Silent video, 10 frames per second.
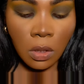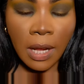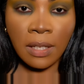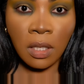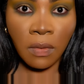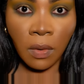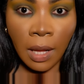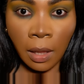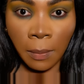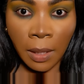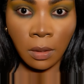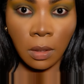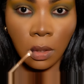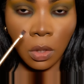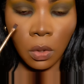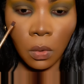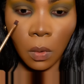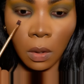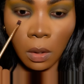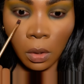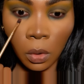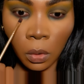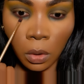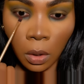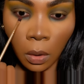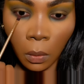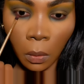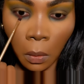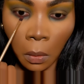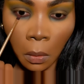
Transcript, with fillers: Just adds a different element to the look, you know.